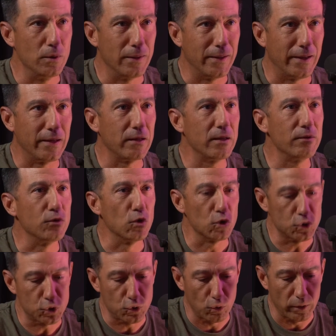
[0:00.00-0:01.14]
I love your
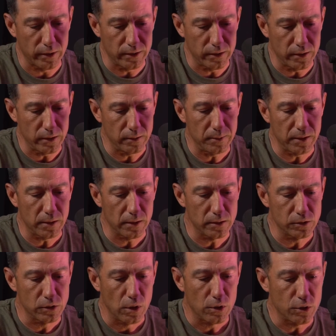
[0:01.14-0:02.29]
story, D,
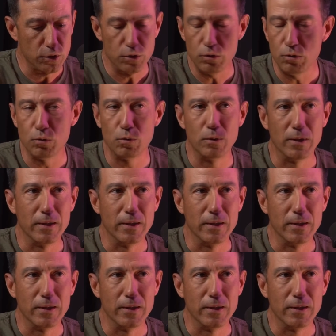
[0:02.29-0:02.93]
because you